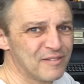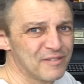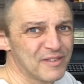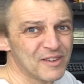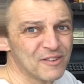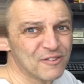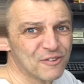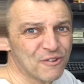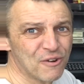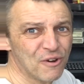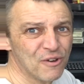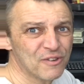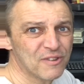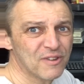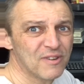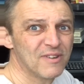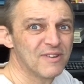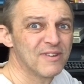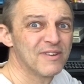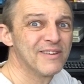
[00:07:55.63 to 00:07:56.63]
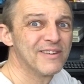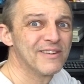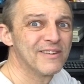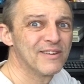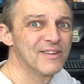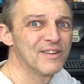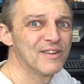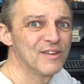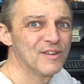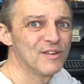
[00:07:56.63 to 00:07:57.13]
Fingers crossed,
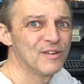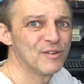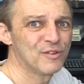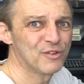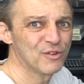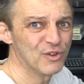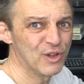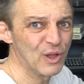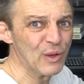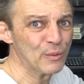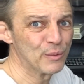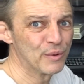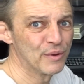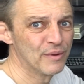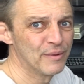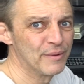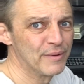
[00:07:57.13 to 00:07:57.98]
it should load.